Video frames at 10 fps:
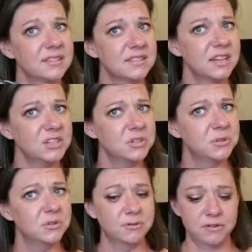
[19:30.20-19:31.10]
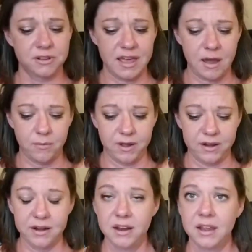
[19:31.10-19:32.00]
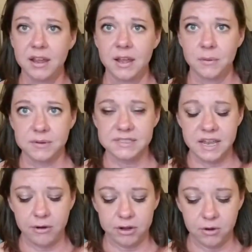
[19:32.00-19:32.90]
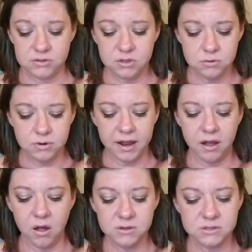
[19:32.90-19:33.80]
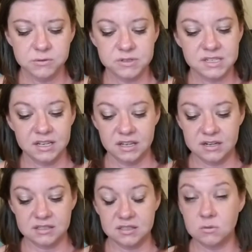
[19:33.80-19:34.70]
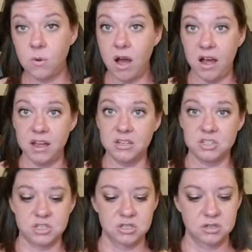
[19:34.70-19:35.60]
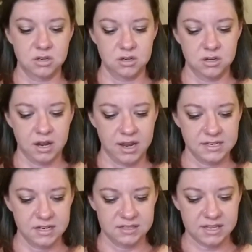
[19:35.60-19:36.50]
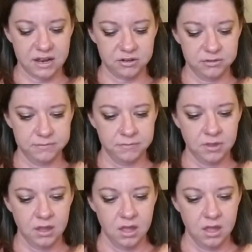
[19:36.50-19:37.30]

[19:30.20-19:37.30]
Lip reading: stay tuned for that one. We'll see how it goes. Ooh, I also did swatch. I did a saddle